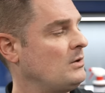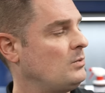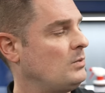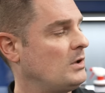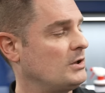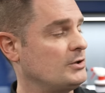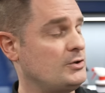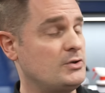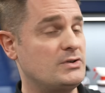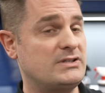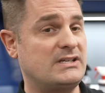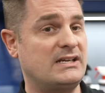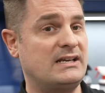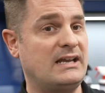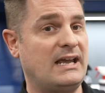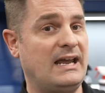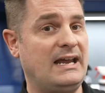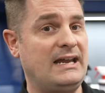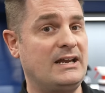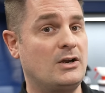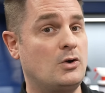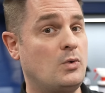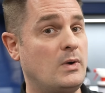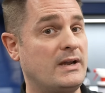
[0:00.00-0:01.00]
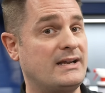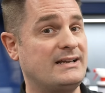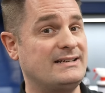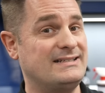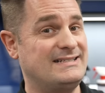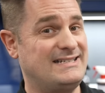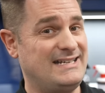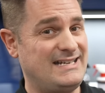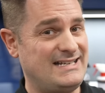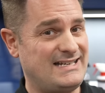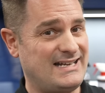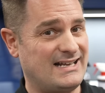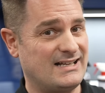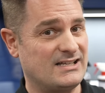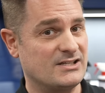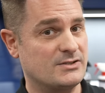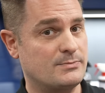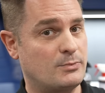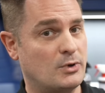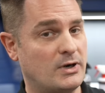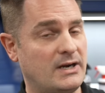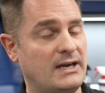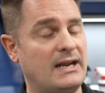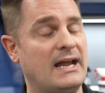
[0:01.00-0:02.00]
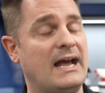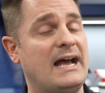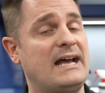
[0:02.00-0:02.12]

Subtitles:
well, using a quick detail spray